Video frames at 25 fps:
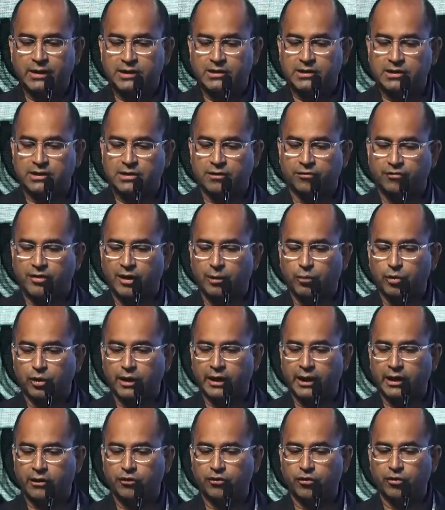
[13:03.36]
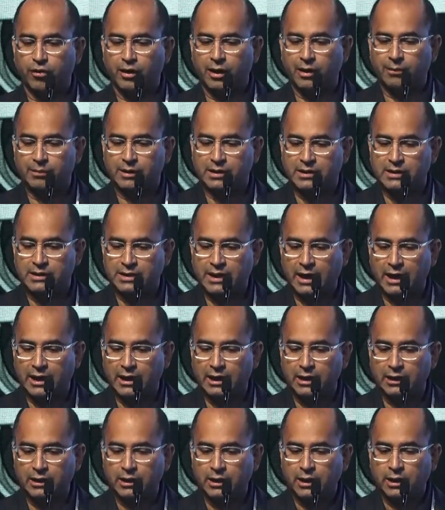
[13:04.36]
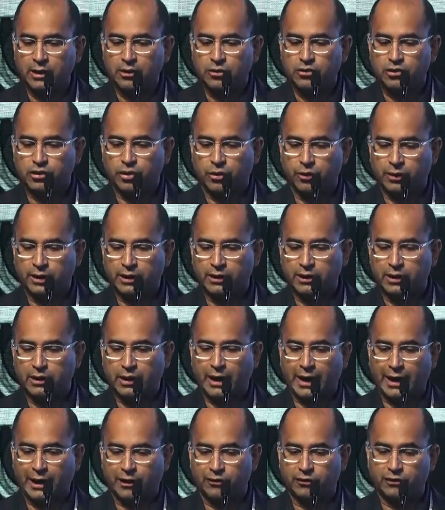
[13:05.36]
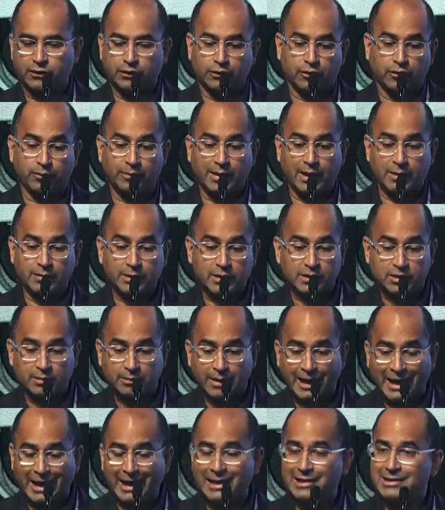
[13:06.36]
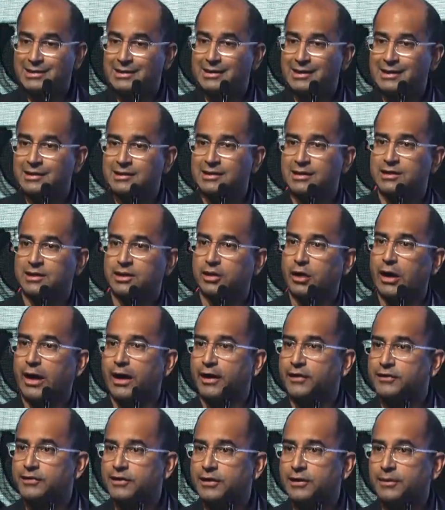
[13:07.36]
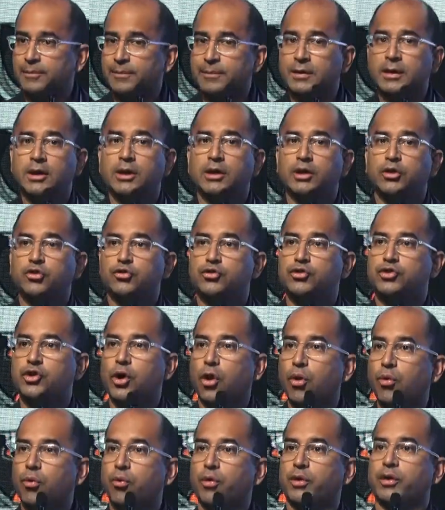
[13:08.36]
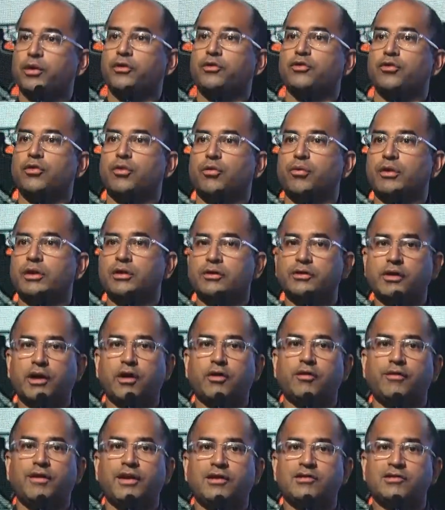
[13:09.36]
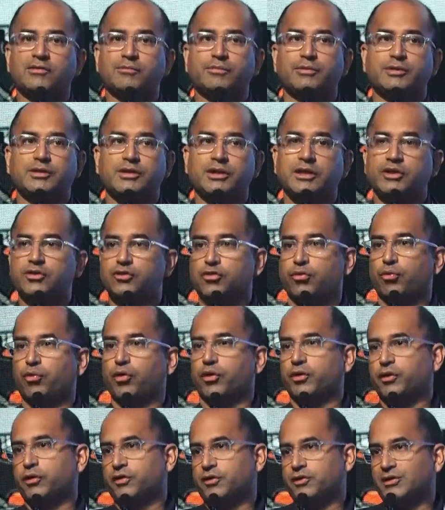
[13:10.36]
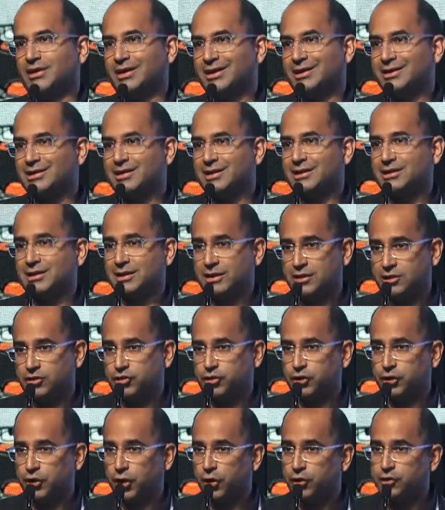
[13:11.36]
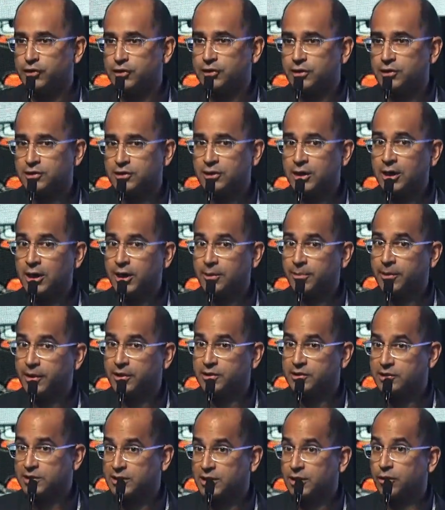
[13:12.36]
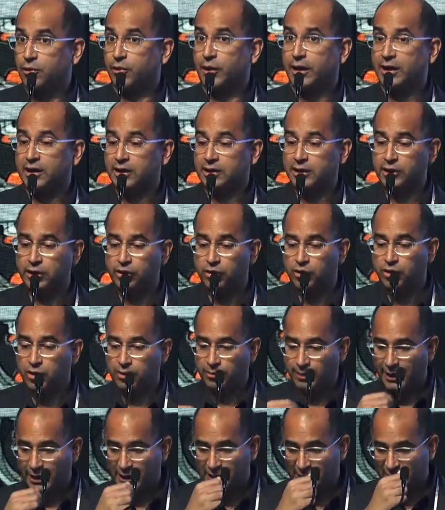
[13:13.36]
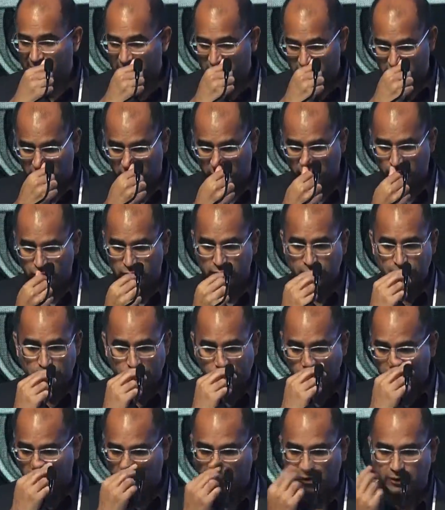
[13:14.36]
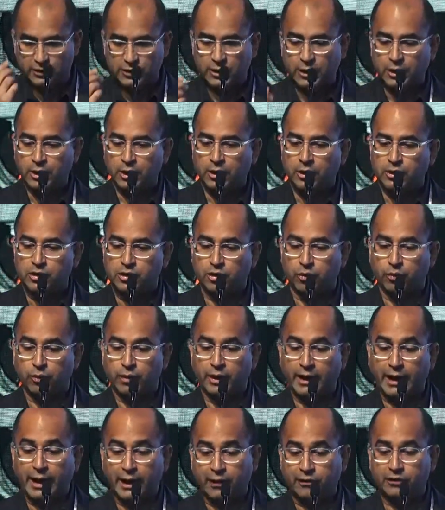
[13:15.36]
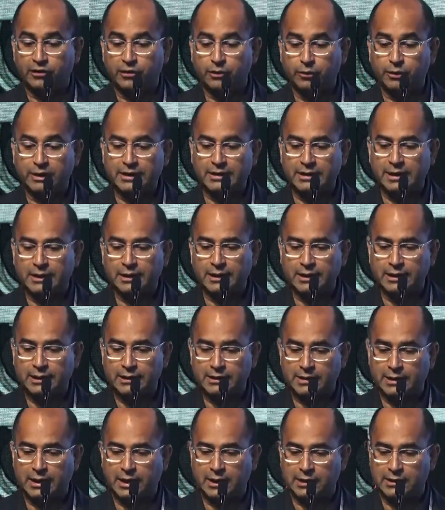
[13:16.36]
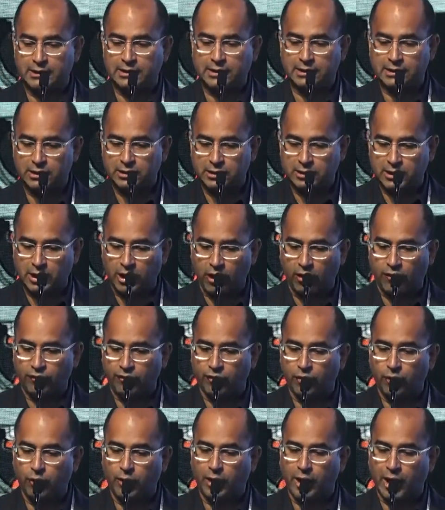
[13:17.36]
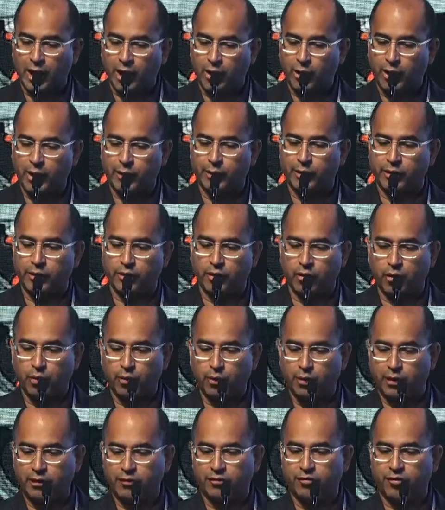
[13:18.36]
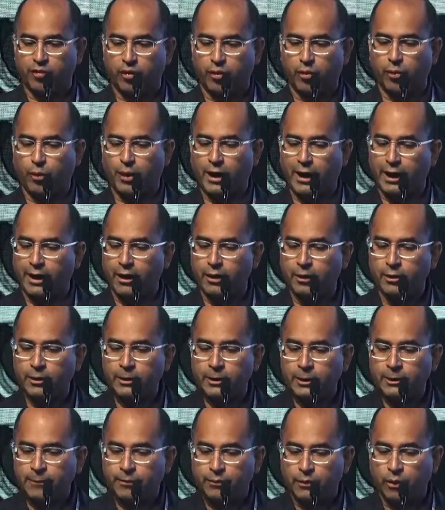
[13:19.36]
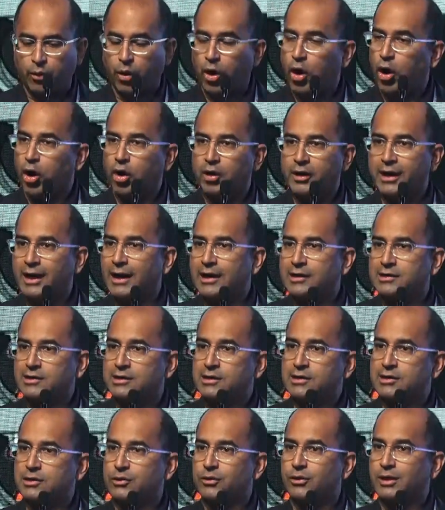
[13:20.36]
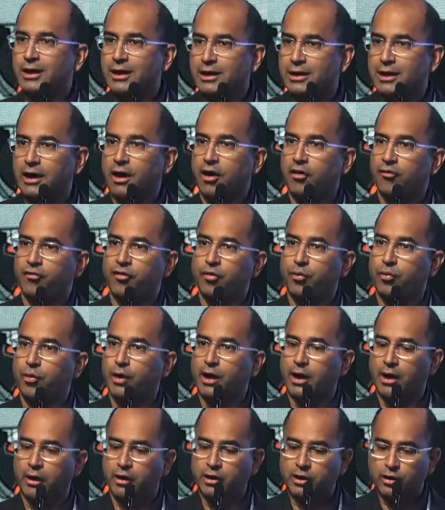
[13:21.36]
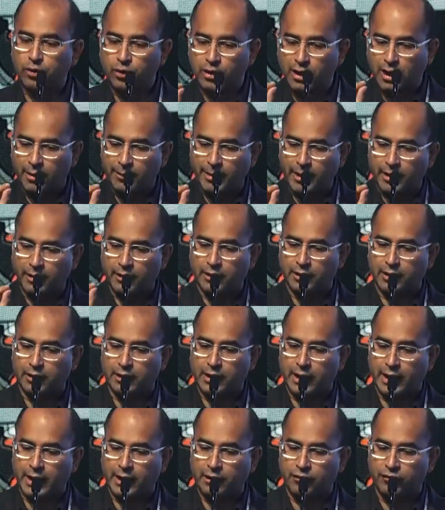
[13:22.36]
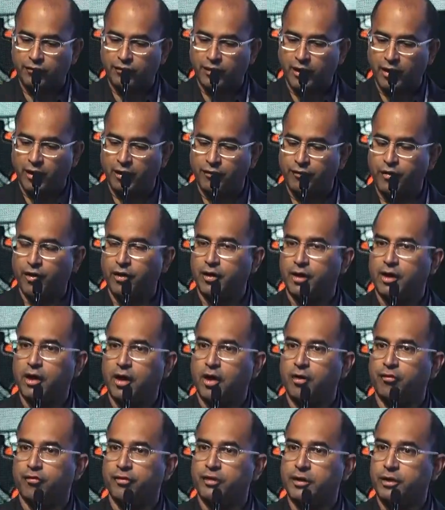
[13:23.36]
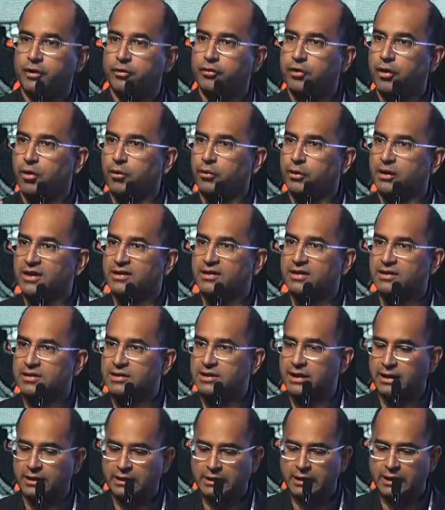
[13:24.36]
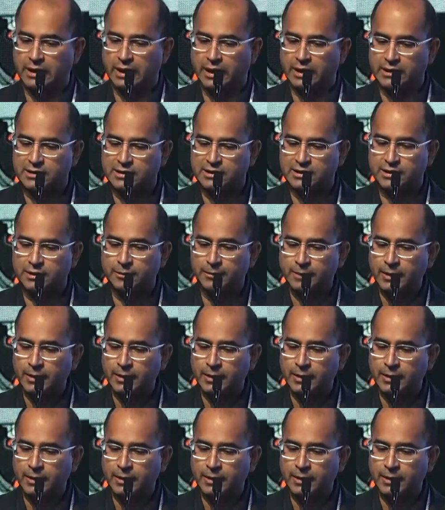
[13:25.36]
is a femoral angiogram that's taken, showing that actually there may be some haziness at the ostium. You don't want to do a renal denervation procedure where there's an existing stenosis, because theoretically you could make that stenosis worse. So what actually we did in this case, this is careful wiring with an 014 wire. All cases you need careful wiring. You come out of the guide very, very carefully. You don't want to dissect the ostium.